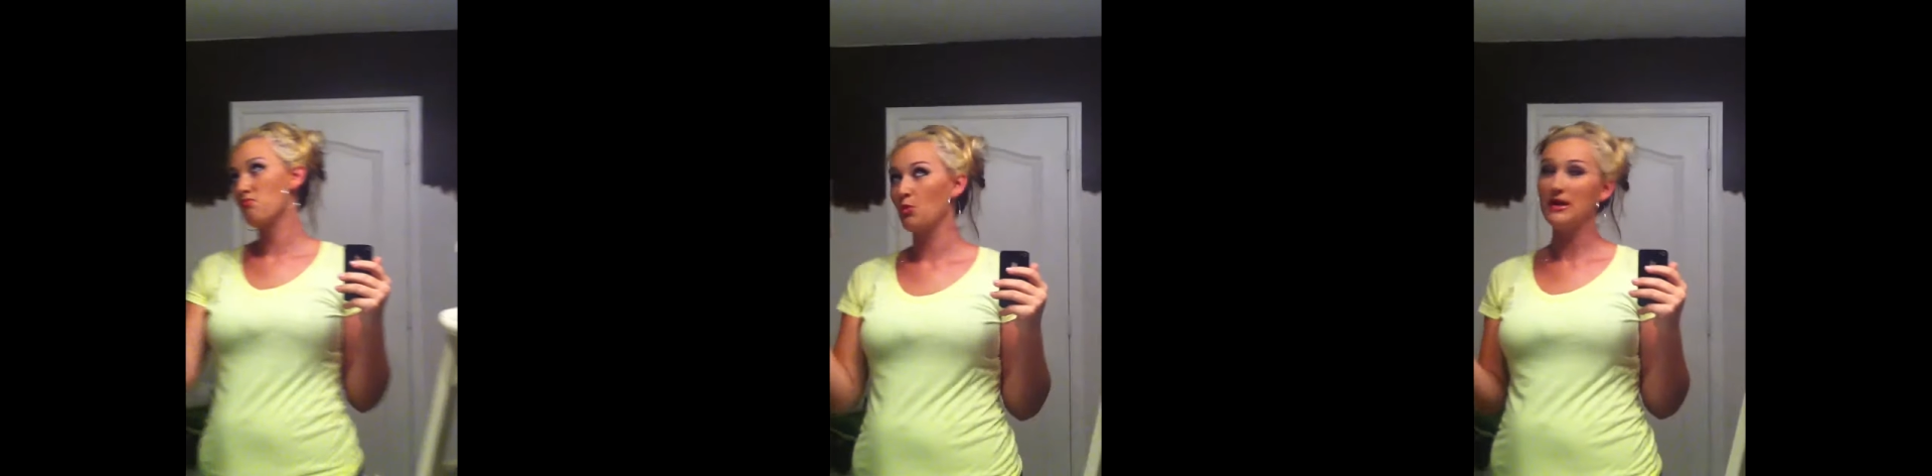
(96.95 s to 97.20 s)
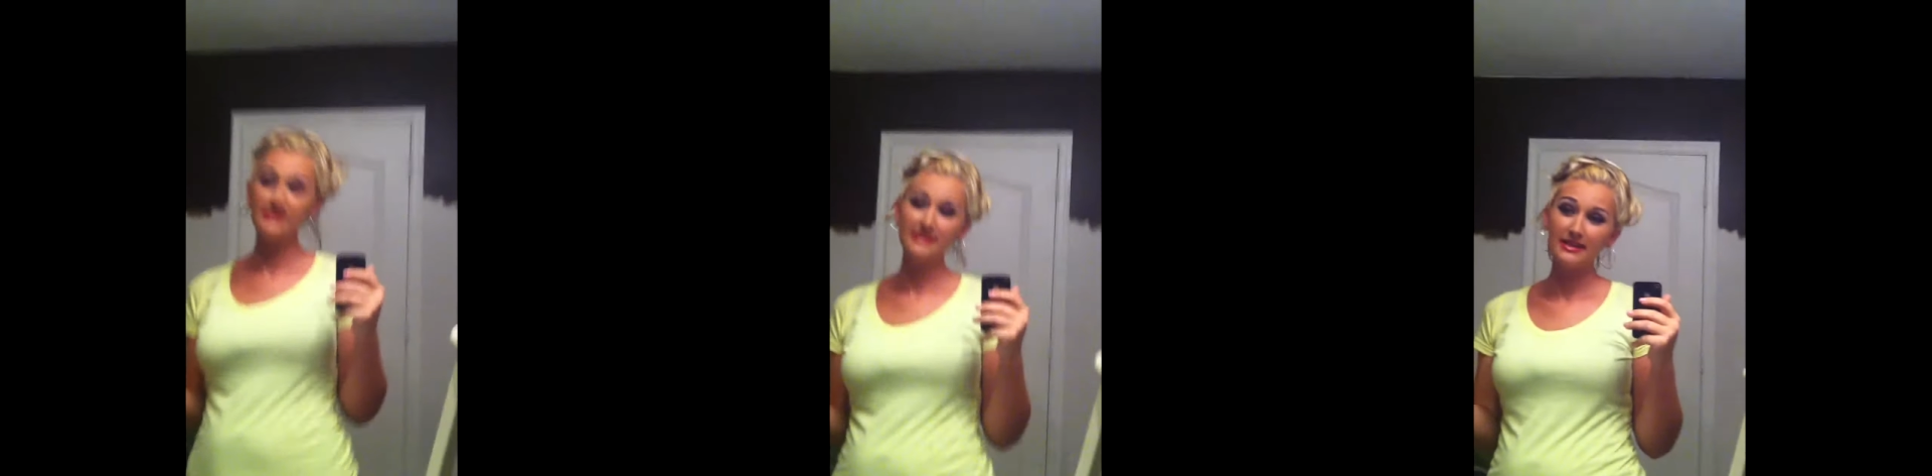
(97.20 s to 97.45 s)

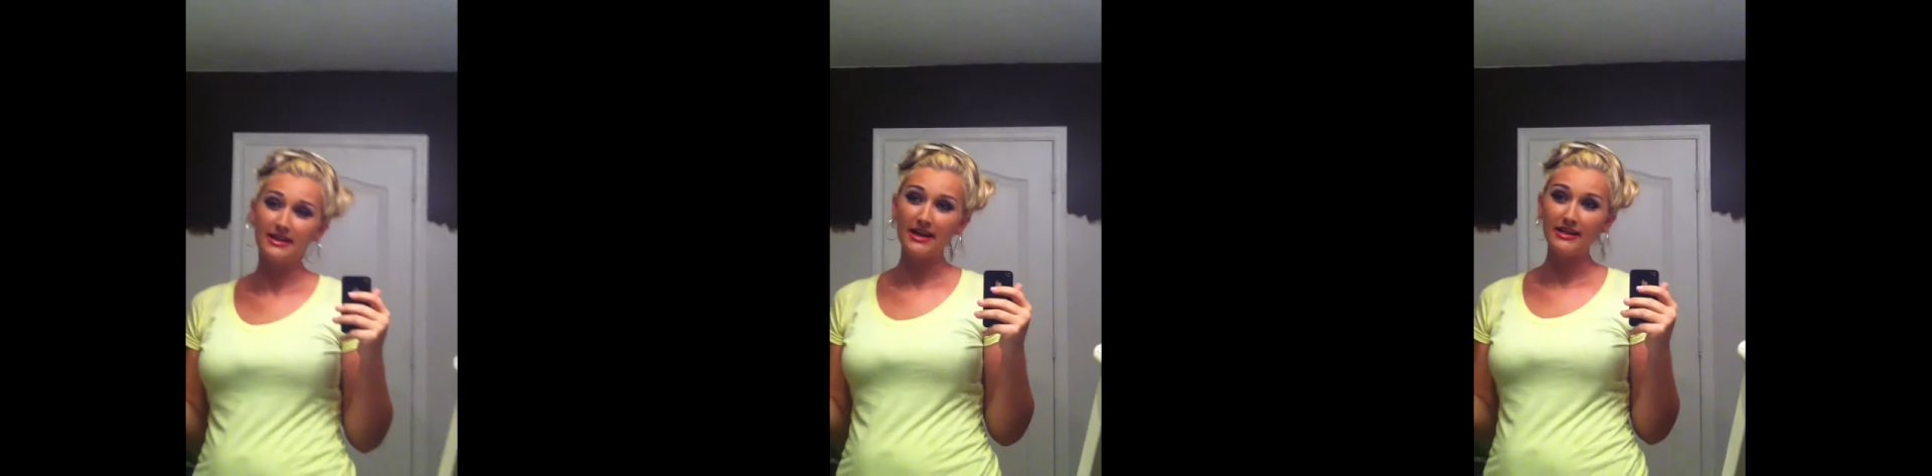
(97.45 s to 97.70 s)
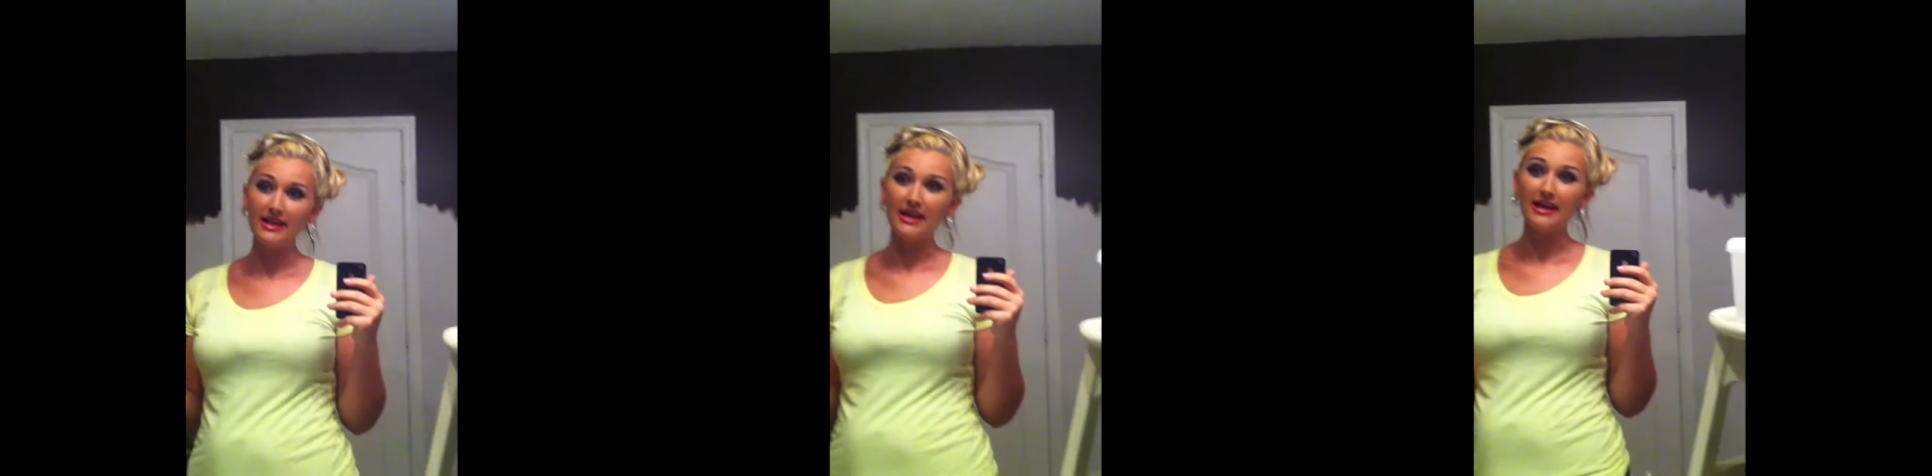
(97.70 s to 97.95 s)
Wednesday
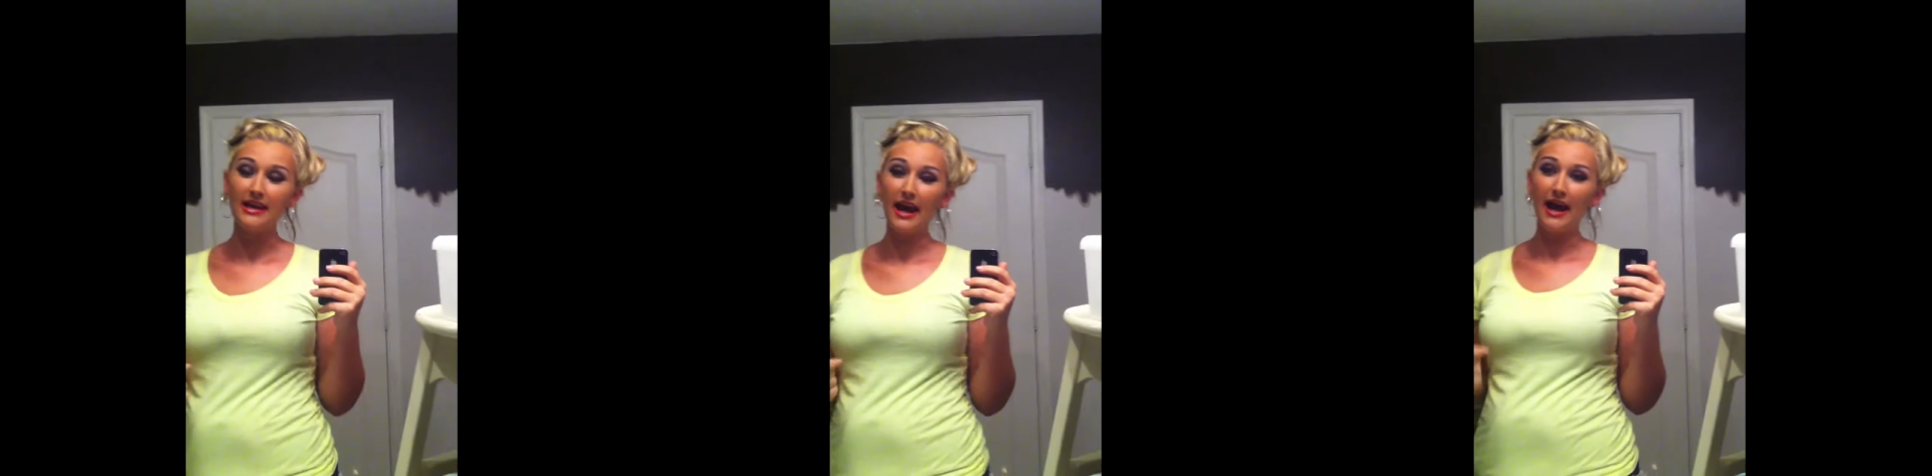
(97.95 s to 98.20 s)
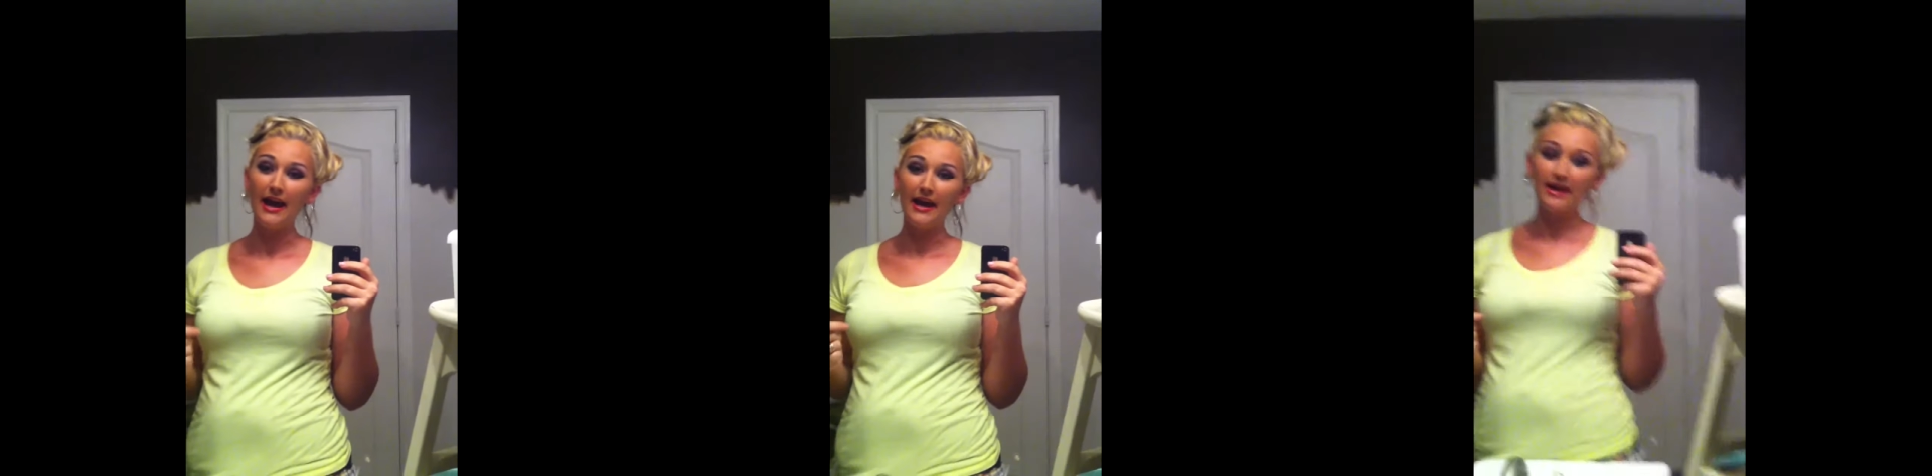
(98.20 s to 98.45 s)
night and
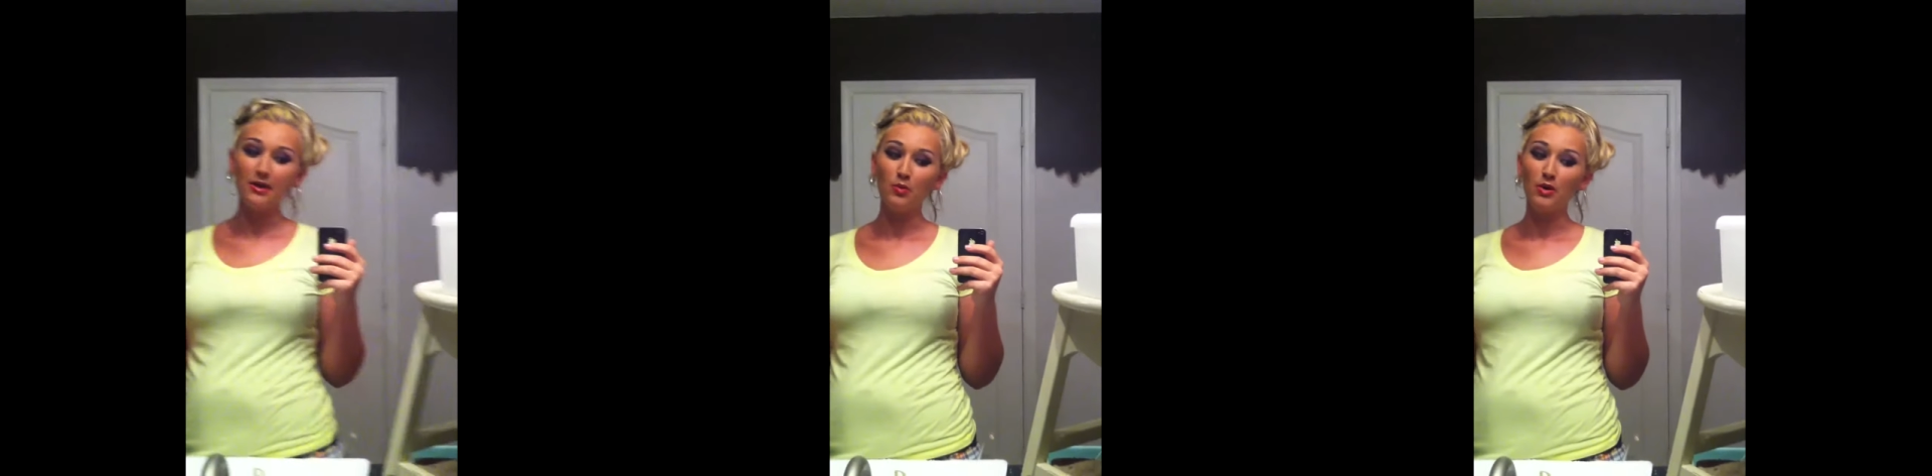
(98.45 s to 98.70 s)
I